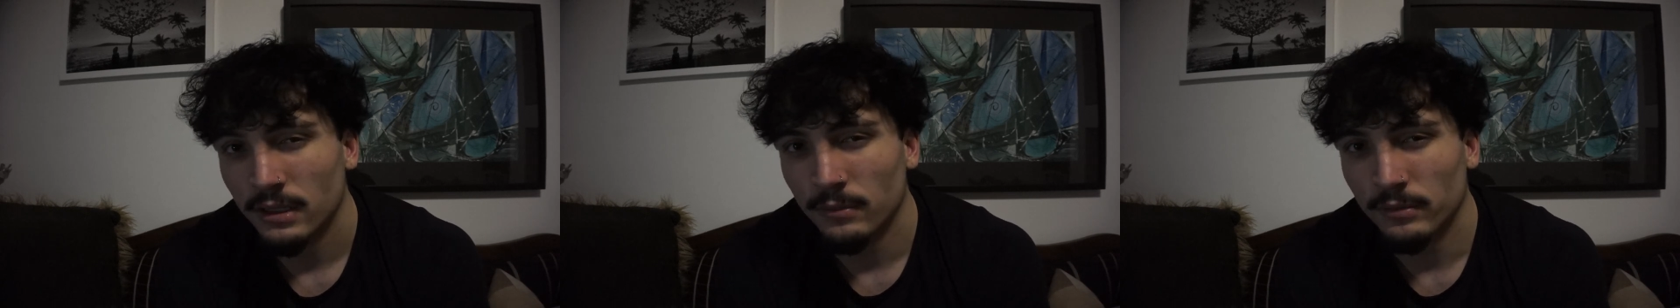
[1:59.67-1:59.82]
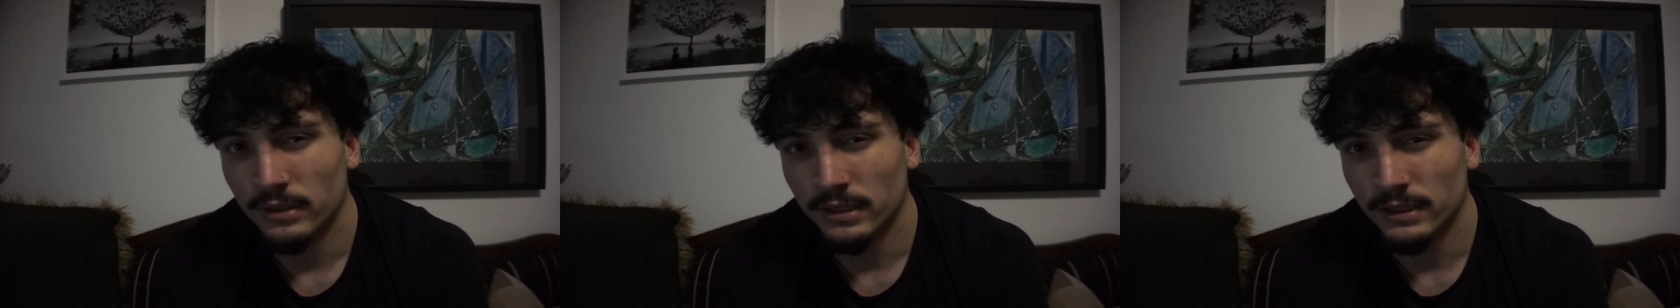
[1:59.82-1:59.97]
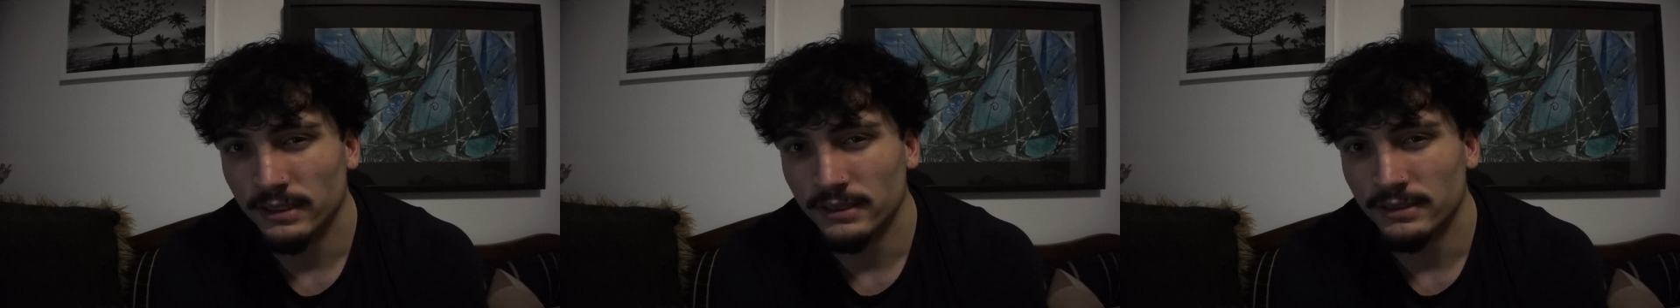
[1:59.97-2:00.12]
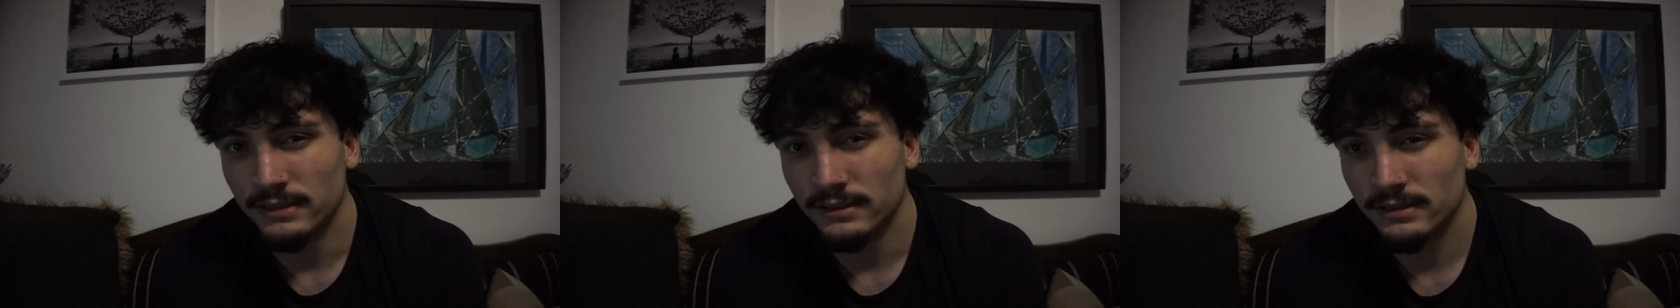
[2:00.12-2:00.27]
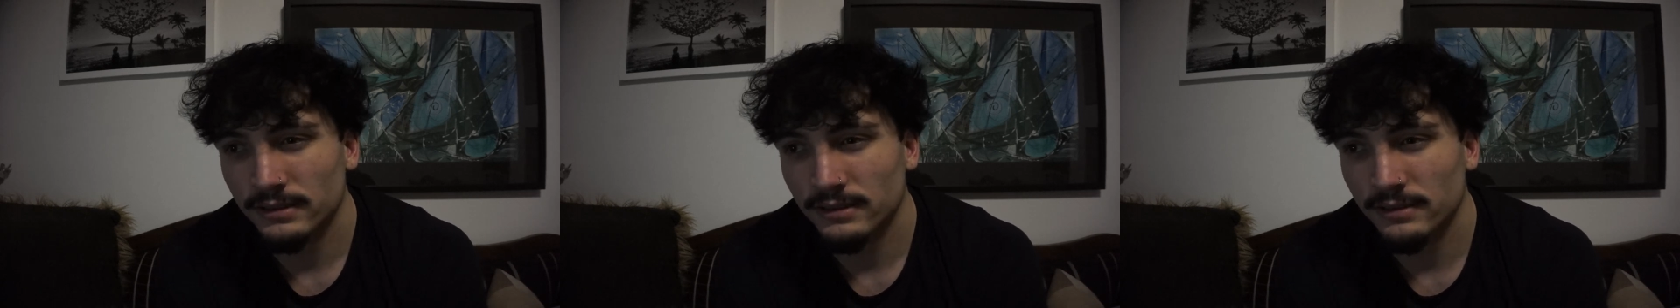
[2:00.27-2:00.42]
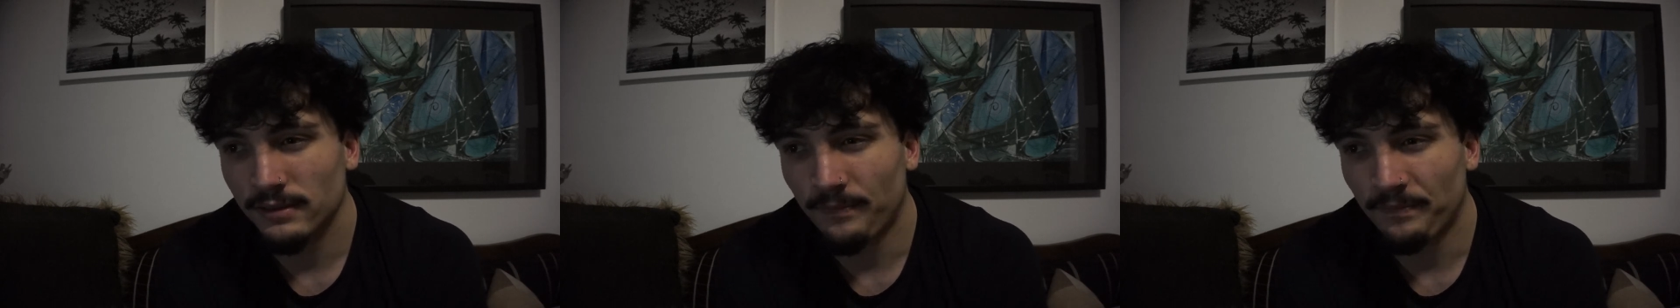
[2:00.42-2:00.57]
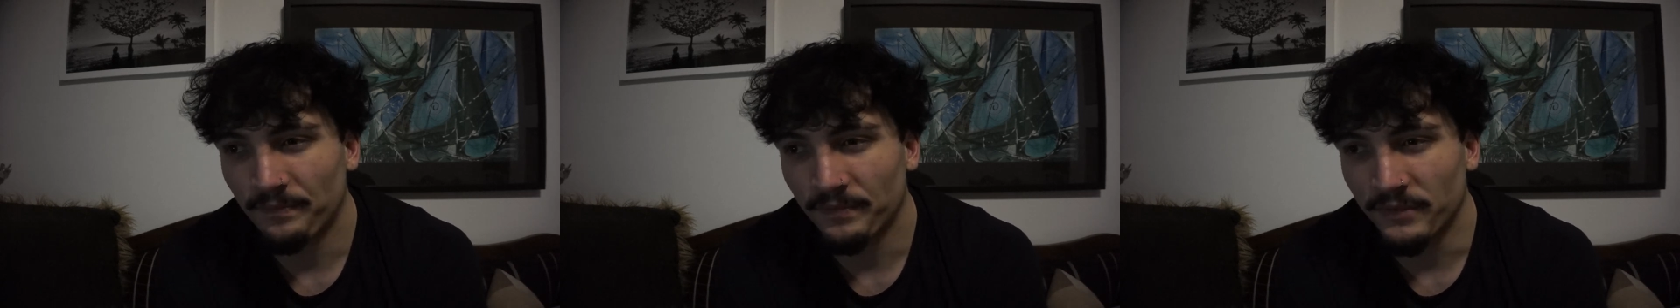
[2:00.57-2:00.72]

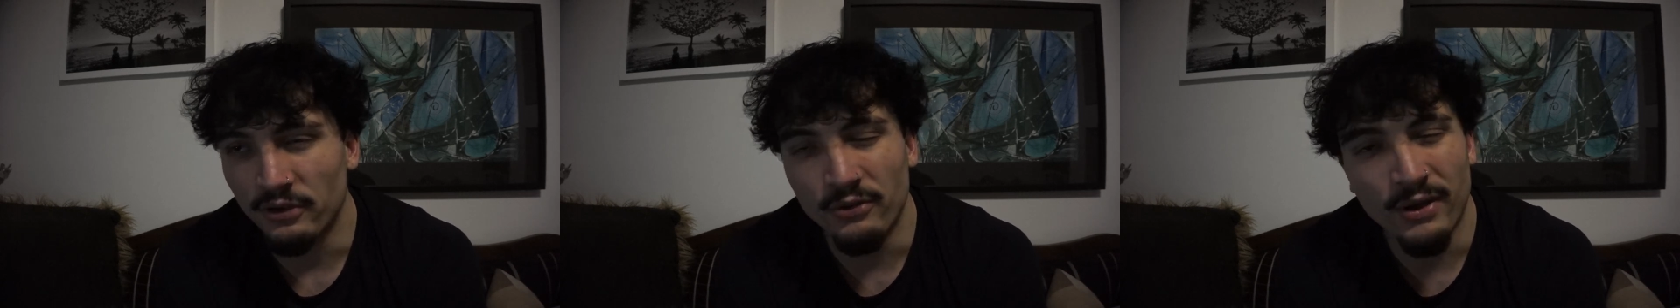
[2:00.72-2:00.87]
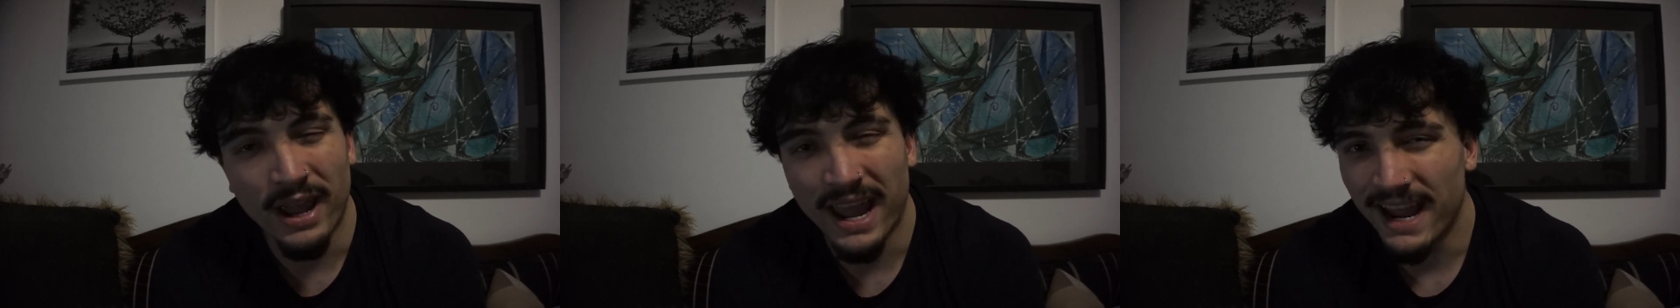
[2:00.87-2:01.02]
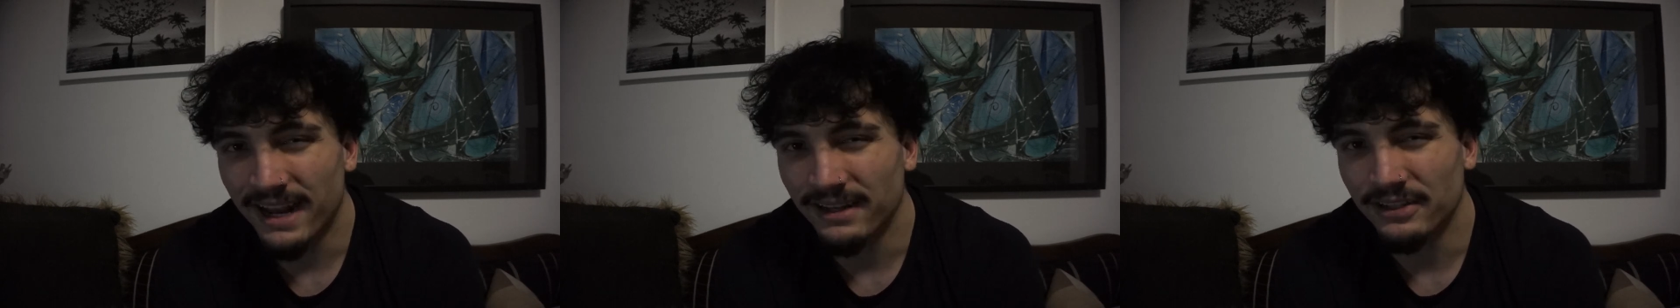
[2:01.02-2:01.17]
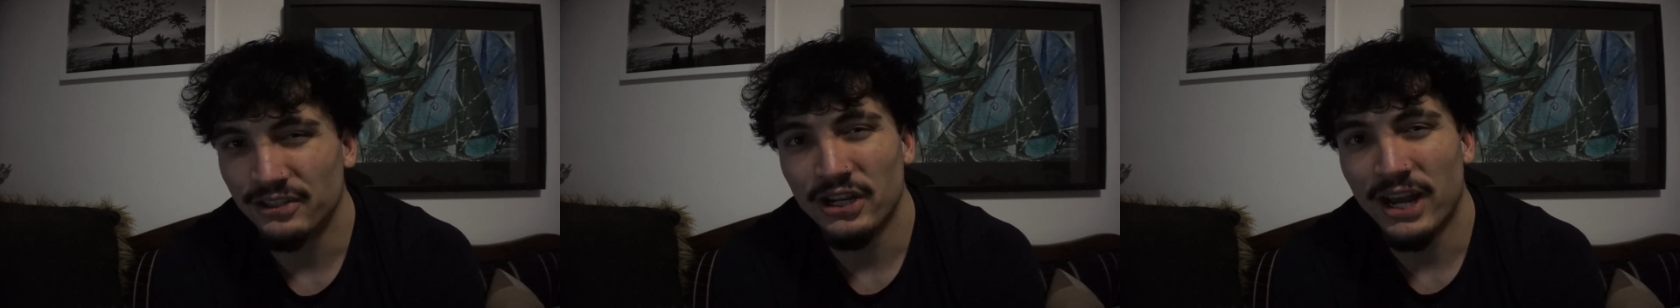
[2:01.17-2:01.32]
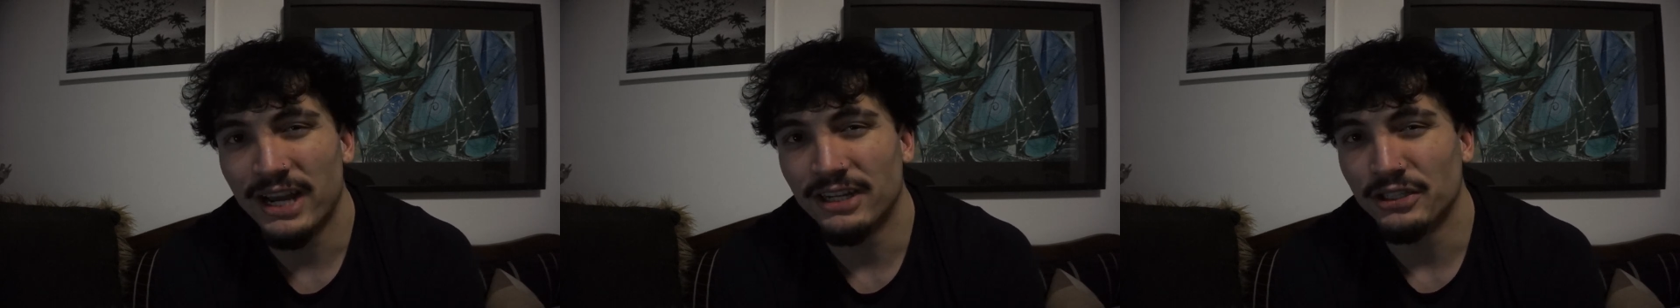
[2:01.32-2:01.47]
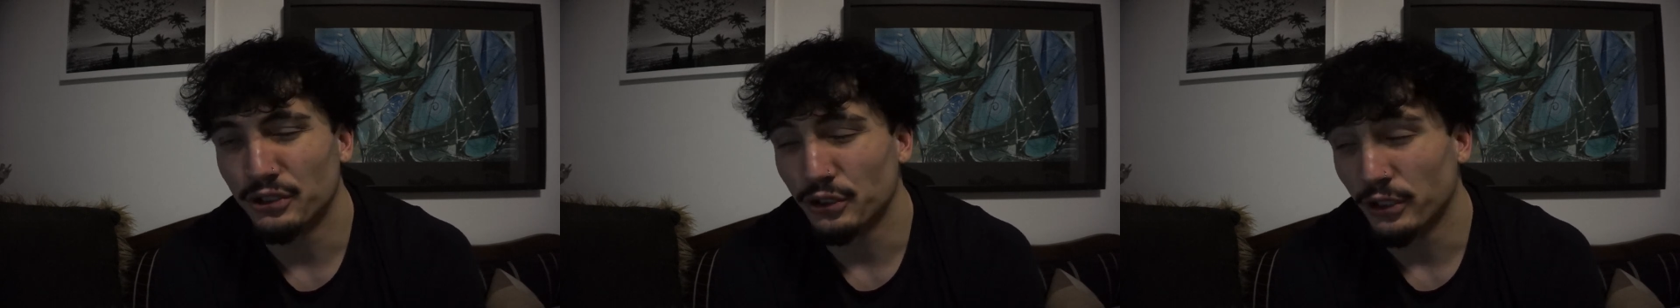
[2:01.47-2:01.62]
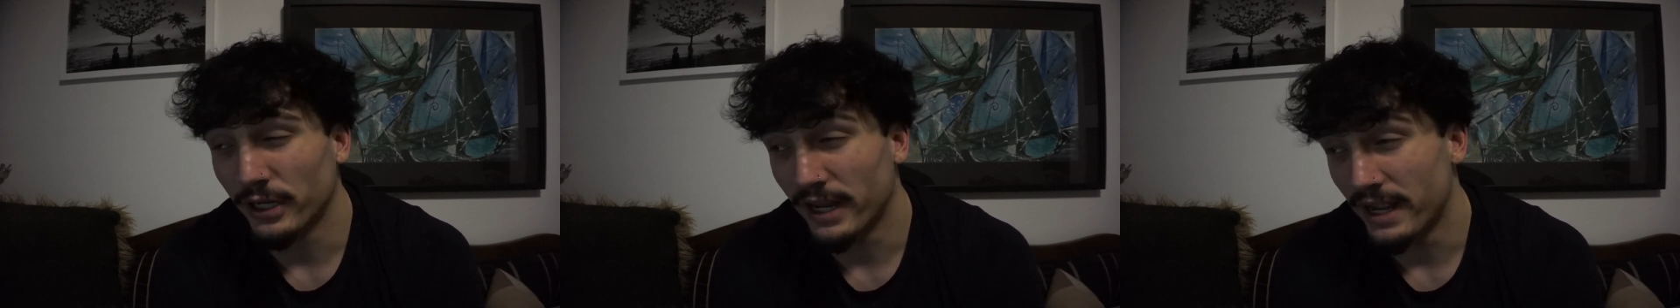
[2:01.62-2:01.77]
because you can't change your